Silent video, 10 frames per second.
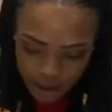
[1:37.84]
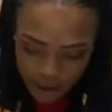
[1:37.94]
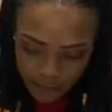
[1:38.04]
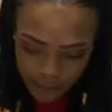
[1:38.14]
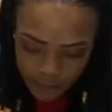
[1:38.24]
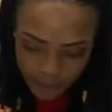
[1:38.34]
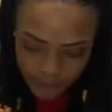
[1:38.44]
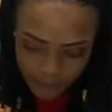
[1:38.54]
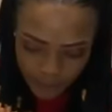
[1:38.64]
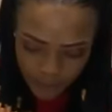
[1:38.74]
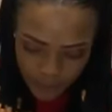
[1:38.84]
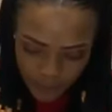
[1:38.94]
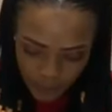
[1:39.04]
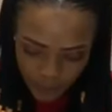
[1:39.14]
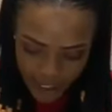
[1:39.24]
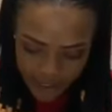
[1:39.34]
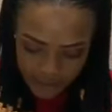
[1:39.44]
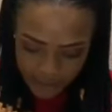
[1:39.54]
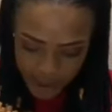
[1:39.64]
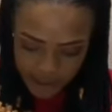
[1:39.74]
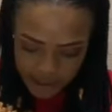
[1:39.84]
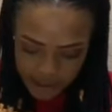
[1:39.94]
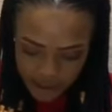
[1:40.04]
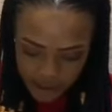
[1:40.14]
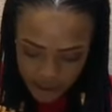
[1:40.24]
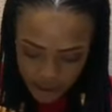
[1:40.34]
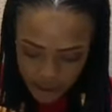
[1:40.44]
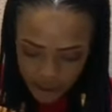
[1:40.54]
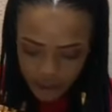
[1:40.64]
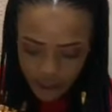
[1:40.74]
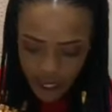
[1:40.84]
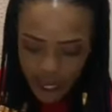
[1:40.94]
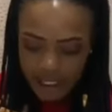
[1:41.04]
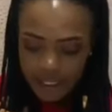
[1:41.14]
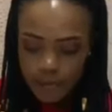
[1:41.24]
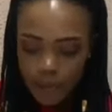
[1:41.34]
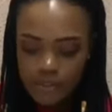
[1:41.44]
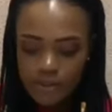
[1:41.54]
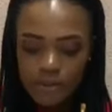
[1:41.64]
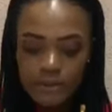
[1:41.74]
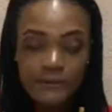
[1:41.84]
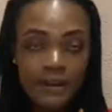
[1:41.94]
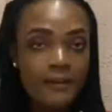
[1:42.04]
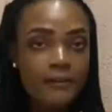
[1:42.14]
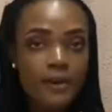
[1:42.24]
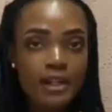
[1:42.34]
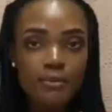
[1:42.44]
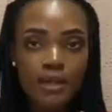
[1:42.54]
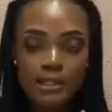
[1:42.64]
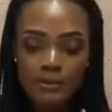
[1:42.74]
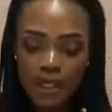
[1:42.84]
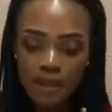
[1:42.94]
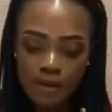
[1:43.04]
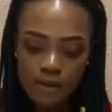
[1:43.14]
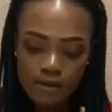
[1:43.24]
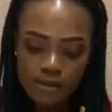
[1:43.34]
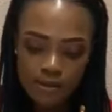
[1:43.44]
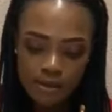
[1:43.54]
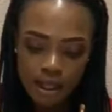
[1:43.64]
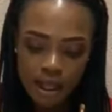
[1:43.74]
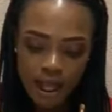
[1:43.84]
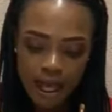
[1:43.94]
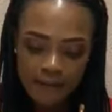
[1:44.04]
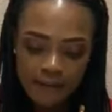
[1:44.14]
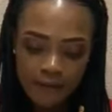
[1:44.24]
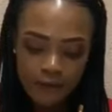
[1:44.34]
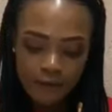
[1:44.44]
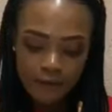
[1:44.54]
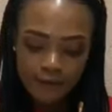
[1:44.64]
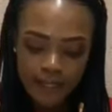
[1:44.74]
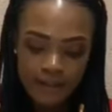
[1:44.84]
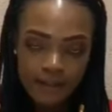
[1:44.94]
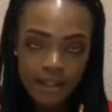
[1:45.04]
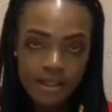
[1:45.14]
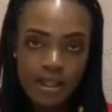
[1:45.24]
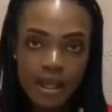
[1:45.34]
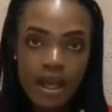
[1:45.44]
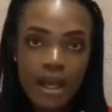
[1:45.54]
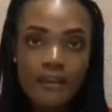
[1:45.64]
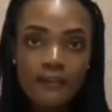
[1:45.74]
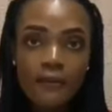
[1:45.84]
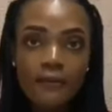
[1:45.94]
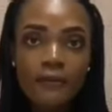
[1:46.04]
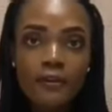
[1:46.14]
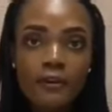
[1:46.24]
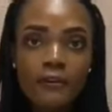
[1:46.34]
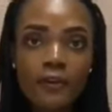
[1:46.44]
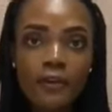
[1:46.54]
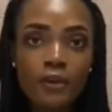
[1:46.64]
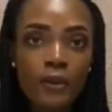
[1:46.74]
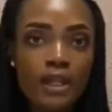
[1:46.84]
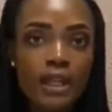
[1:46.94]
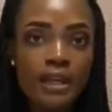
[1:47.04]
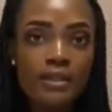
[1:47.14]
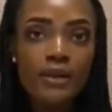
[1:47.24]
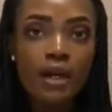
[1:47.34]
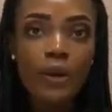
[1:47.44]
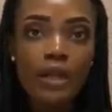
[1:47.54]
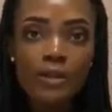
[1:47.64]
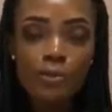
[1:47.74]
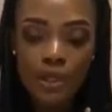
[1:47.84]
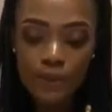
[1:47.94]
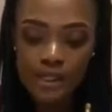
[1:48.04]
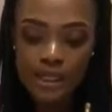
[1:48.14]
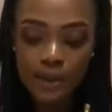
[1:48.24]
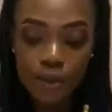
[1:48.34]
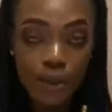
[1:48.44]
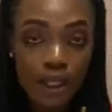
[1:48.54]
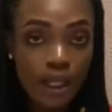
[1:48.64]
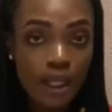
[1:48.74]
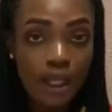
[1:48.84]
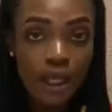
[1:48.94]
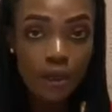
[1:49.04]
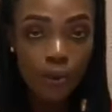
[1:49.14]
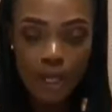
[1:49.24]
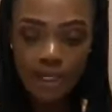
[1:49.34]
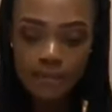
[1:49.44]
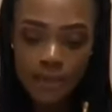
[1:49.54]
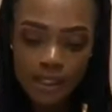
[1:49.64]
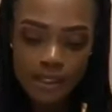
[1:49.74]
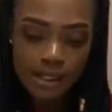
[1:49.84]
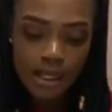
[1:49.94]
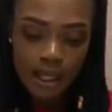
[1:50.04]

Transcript: the red beads, and I'm going to use 5 red beads because I flow for 5 days. If you flow for 3 days, you are going to be using 3 red beads,